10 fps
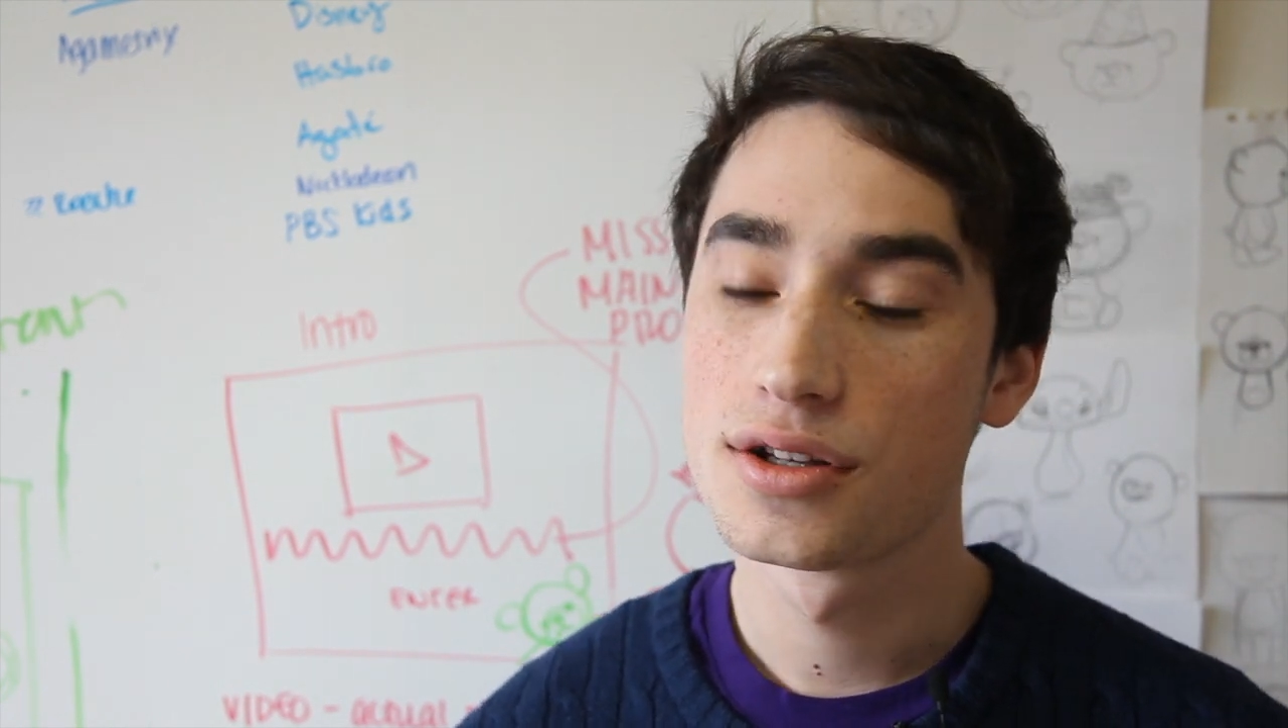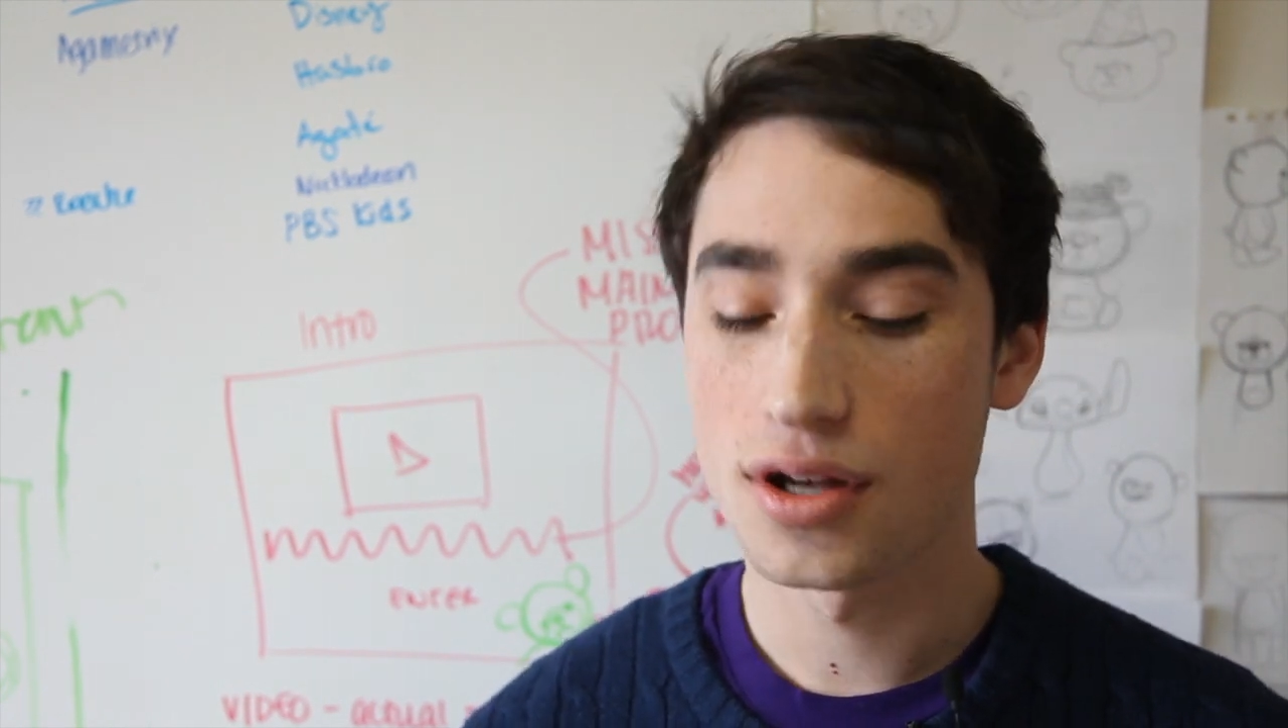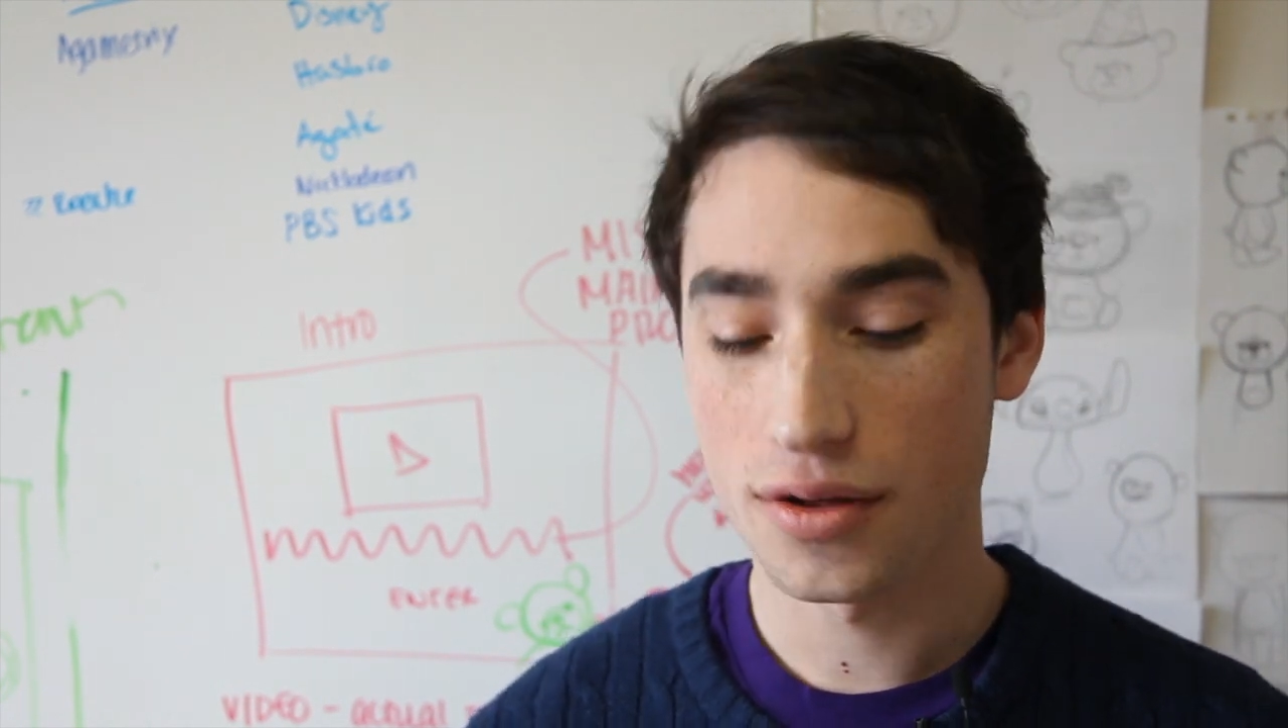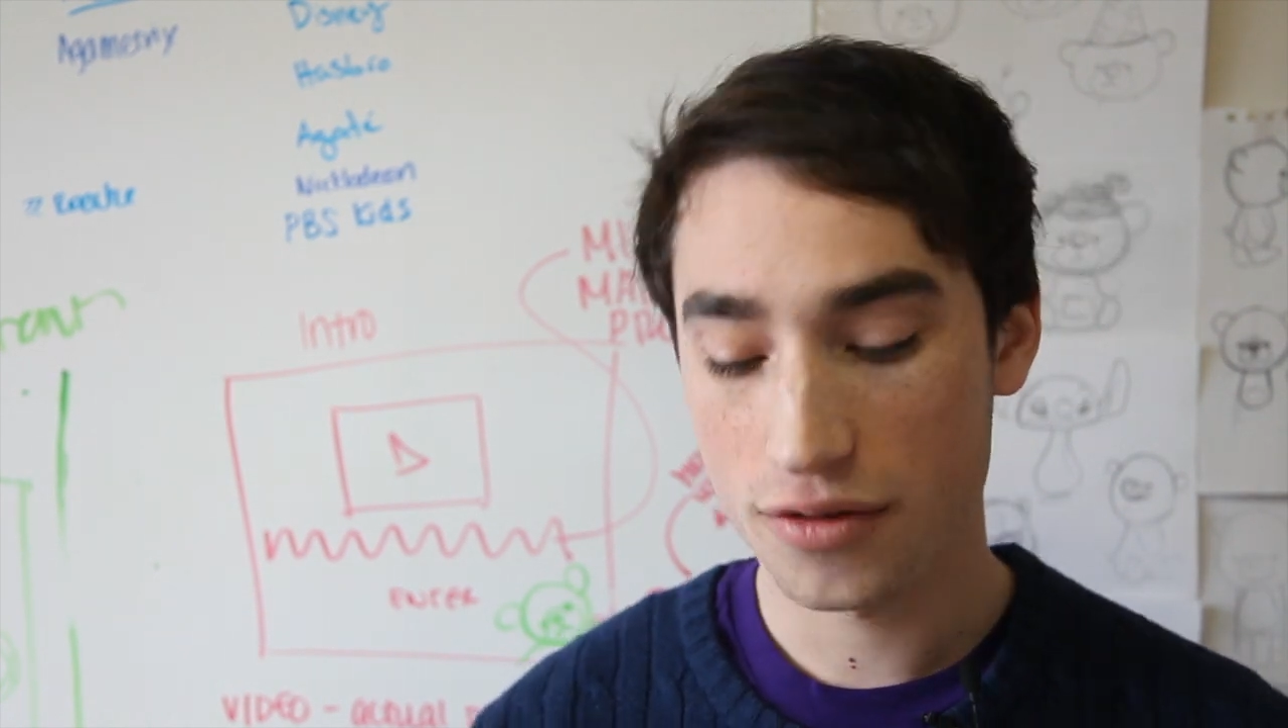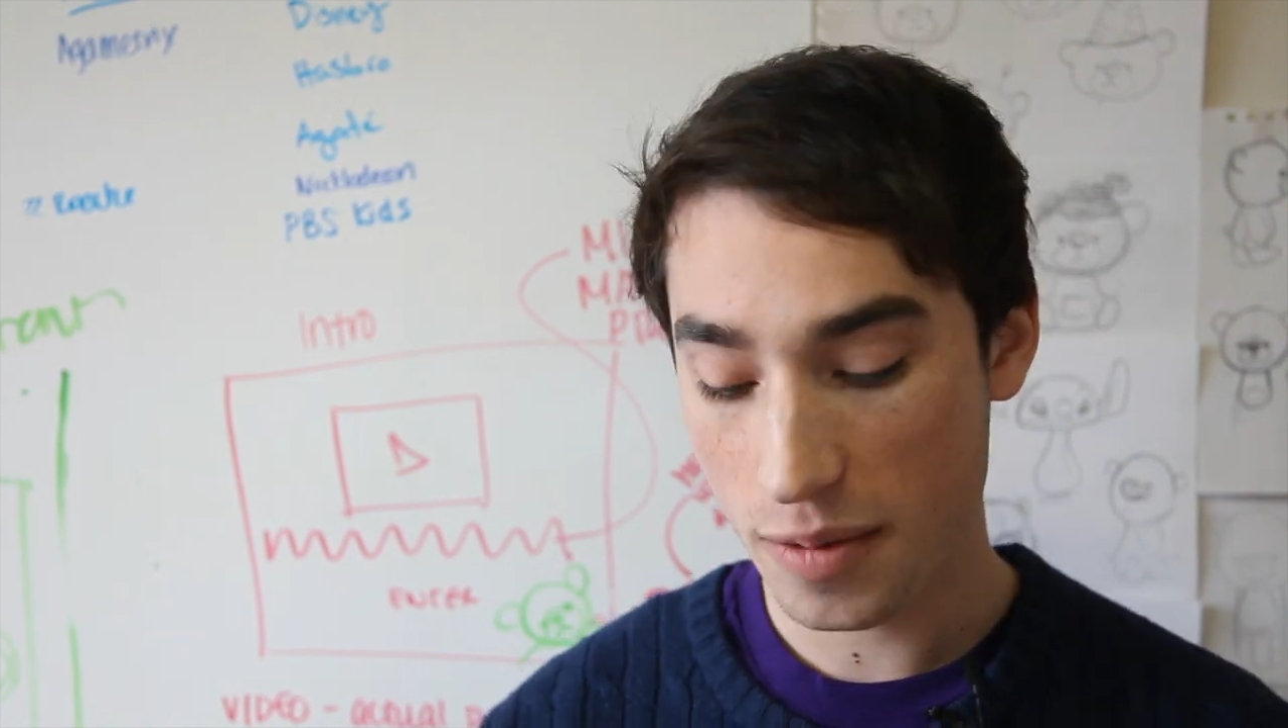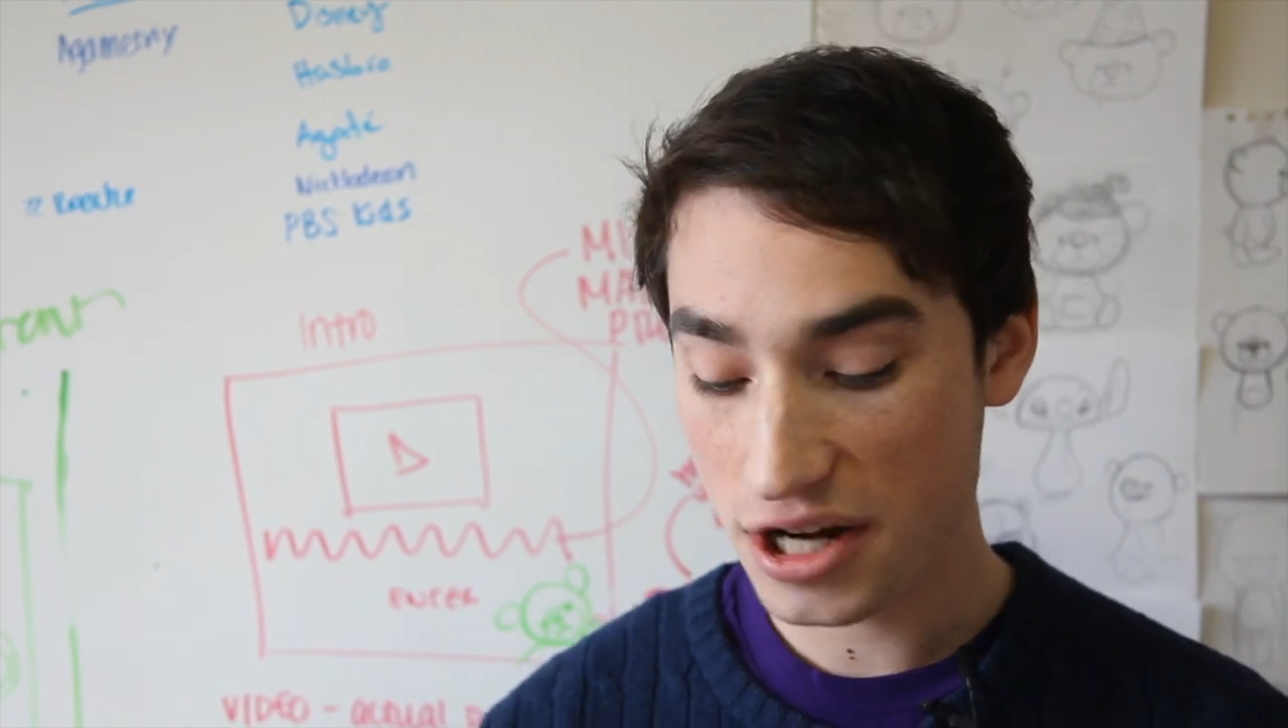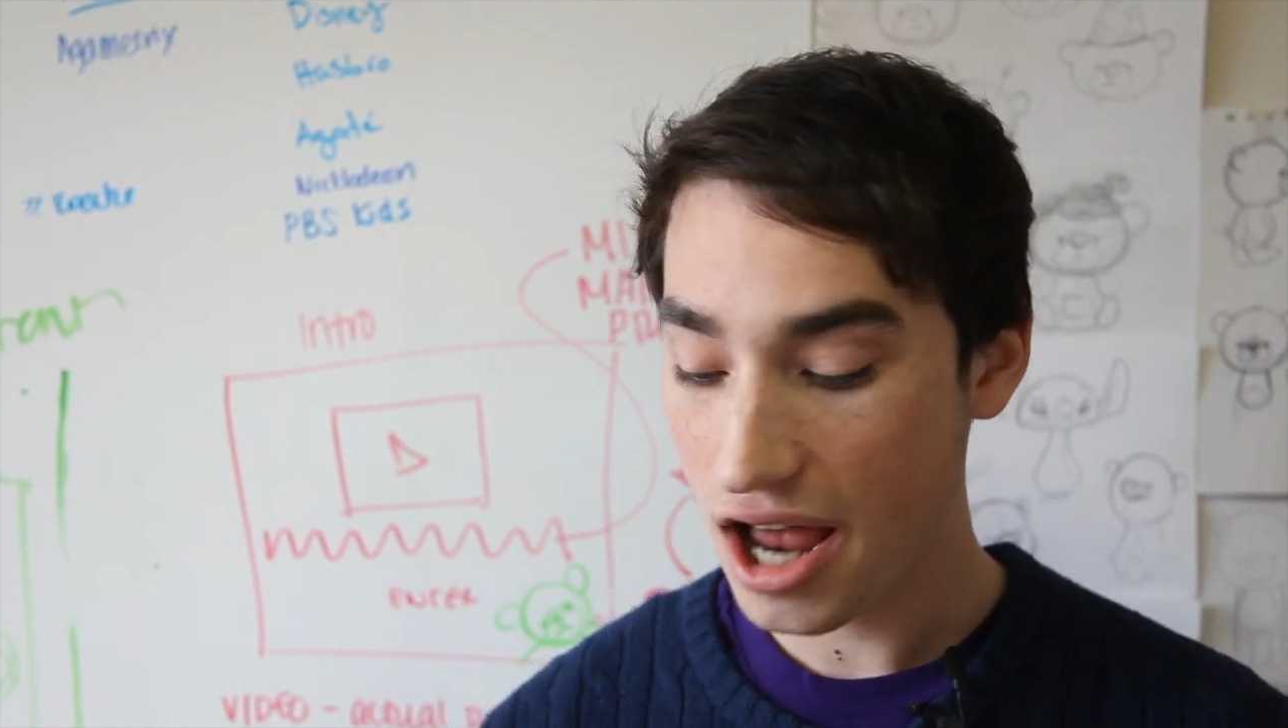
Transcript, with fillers: So throughout my